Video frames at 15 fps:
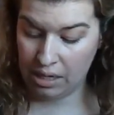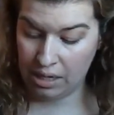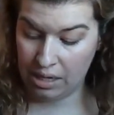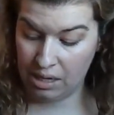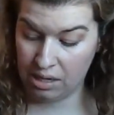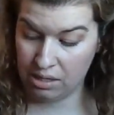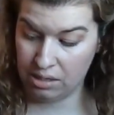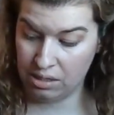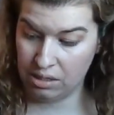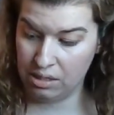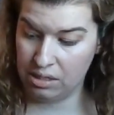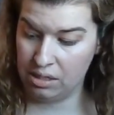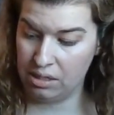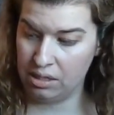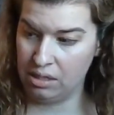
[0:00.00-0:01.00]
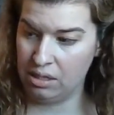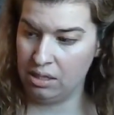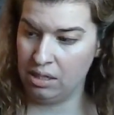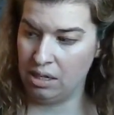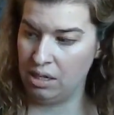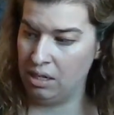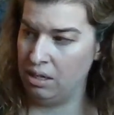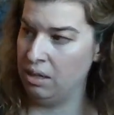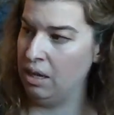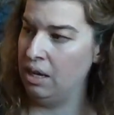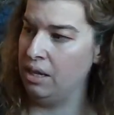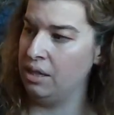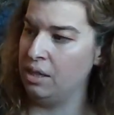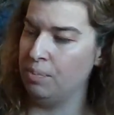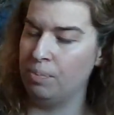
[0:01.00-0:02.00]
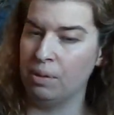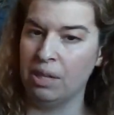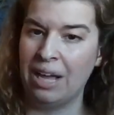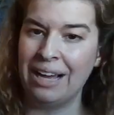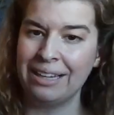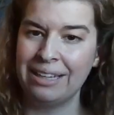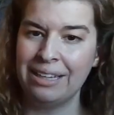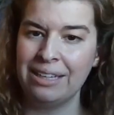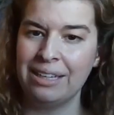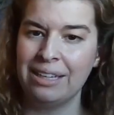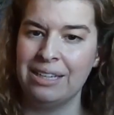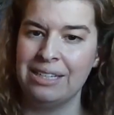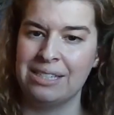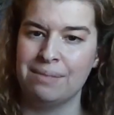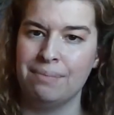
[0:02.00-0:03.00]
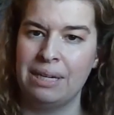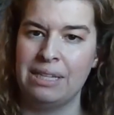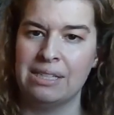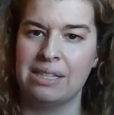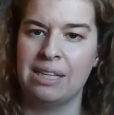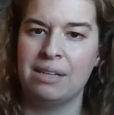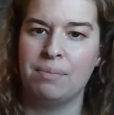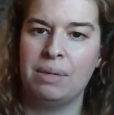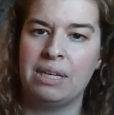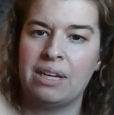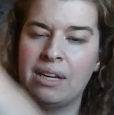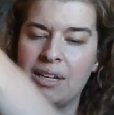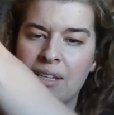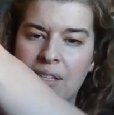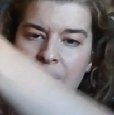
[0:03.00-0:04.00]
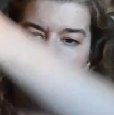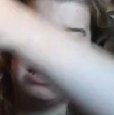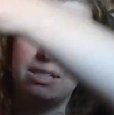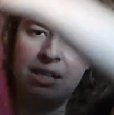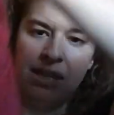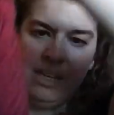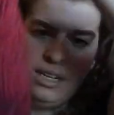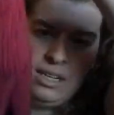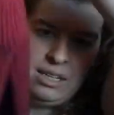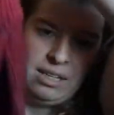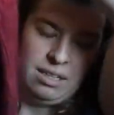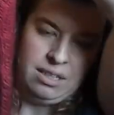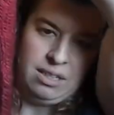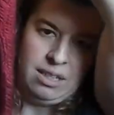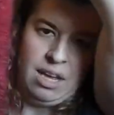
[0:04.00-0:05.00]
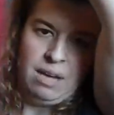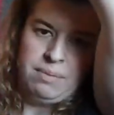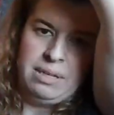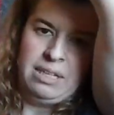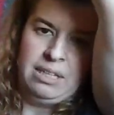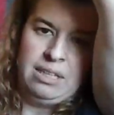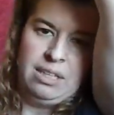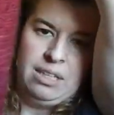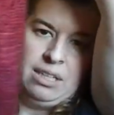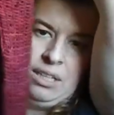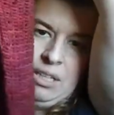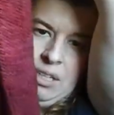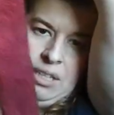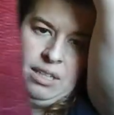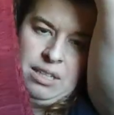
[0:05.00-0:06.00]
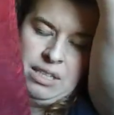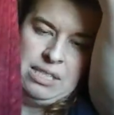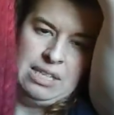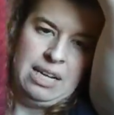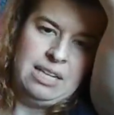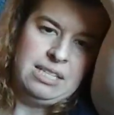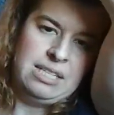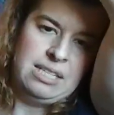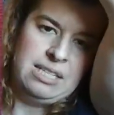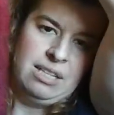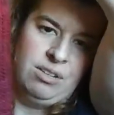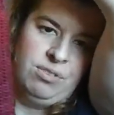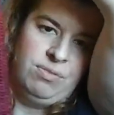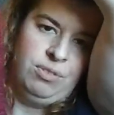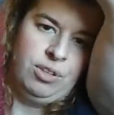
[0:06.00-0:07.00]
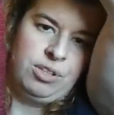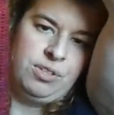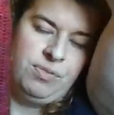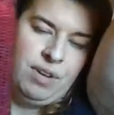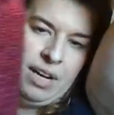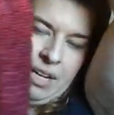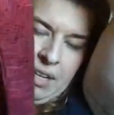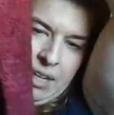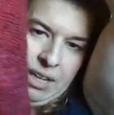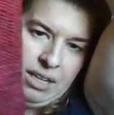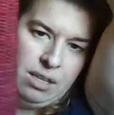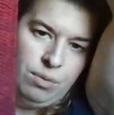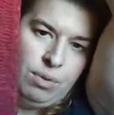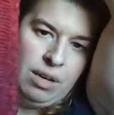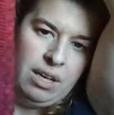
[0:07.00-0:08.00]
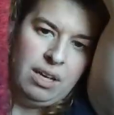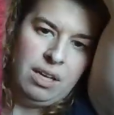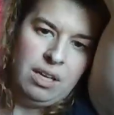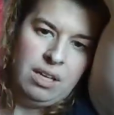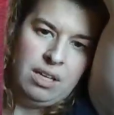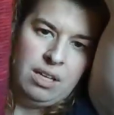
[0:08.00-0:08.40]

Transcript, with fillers: and the blocking is amazing because, I mean, the size itself looked fine anyway,